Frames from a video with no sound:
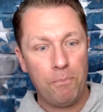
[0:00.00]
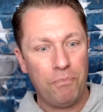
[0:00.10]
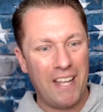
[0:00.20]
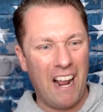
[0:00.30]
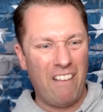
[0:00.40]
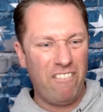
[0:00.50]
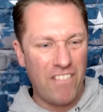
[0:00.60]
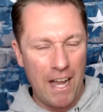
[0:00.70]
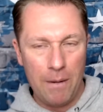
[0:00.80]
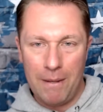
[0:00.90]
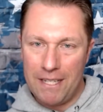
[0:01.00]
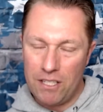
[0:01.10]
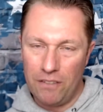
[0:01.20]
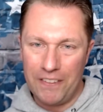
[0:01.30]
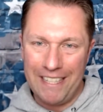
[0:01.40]
that I find
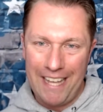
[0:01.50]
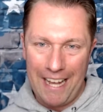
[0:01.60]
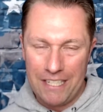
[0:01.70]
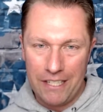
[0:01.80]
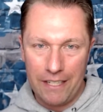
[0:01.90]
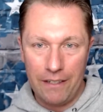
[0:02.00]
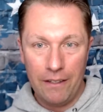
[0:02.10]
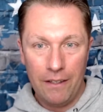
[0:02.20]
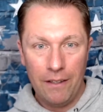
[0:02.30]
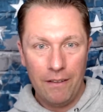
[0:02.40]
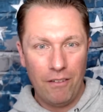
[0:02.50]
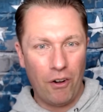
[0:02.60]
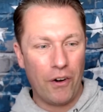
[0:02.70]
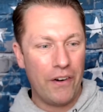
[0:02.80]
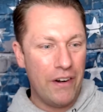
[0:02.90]
myself engaged in
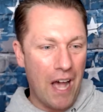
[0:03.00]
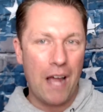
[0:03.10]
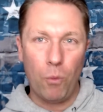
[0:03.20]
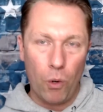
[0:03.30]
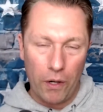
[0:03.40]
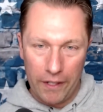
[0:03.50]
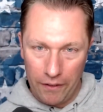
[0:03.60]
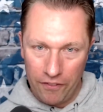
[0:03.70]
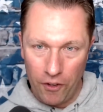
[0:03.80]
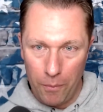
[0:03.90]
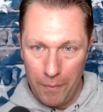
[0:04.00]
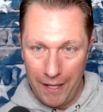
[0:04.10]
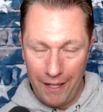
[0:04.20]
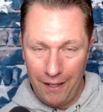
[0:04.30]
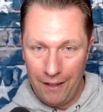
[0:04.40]
are not working for
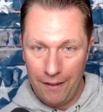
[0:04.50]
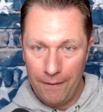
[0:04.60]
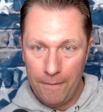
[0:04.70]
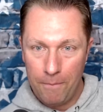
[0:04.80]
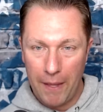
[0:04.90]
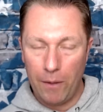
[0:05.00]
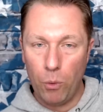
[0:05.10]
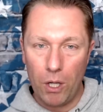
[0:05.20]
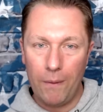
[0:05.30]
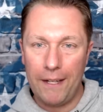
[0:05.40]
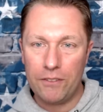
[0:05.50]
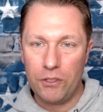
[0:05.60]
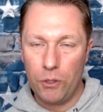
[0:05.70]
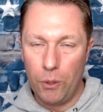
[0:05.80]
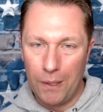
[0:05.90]
me? And what do I have to
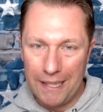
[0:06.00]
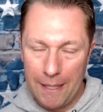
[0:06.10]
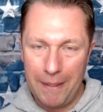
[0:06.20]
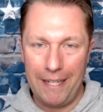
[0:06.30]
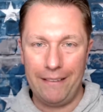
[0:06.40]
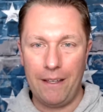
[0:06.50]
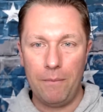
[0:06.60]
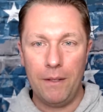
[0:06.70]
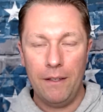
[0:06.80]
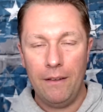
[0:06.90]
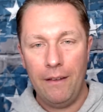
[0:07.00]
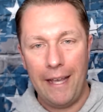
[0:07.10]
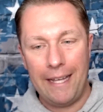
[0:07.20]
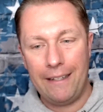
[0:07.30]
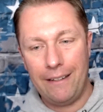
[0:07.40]
do to eliminate them?
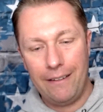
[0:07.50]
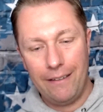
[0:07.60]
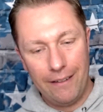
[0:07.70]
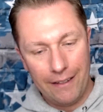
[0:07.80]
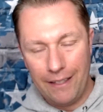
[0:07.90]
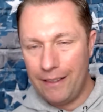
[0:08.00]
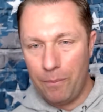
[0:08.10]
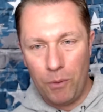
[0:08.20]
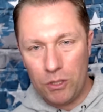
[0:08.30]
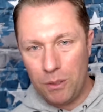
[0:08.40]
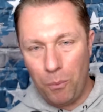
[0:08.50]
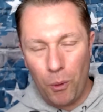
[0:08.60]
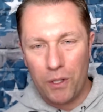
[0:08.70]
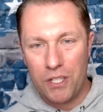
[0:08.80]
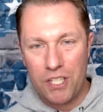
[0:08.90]
And again, the most
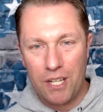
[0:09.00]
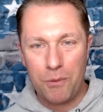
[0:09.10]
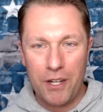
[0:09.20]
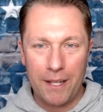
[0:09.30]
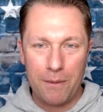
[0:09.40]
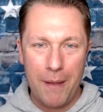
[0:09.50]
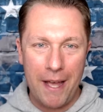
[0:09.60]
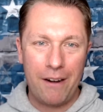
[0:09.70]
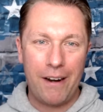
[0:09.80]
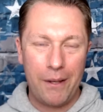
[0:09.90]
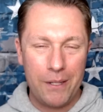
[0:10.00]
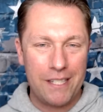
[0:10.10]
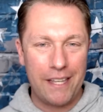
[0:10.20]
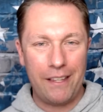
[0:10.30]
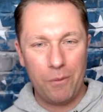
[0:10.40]
important subject matter, I always
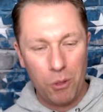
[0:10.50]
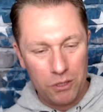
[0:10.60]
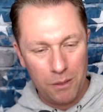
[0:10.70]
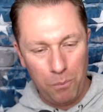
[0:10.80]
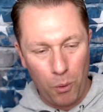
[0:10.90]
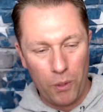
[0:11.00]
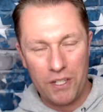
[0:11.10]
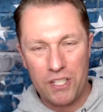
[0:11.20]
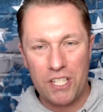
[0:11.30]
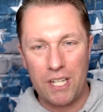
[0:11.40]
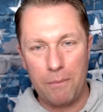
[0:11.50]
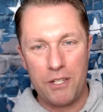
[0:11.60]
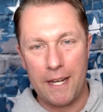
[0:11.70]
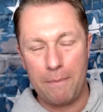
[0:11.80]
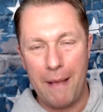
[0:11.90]
say, the most important
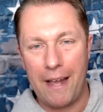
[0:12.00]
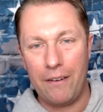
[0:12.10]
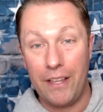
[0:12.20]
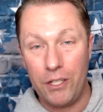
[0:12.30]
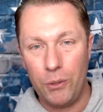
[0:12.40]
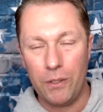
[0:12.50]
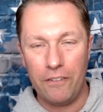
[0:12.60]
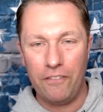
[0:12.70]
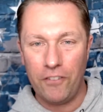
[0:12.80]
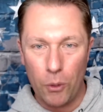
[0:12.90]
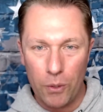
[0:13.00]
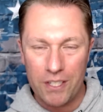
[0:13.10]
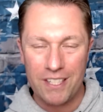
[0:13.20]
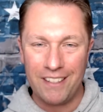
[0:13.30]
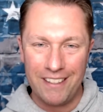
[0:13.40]
subject matter that you could
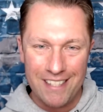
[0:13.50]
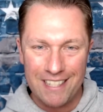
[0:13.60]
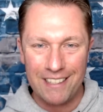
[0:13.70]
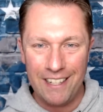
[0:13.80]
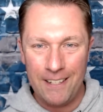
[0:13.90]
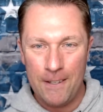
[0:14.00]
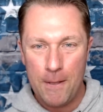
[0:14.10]
focus on and study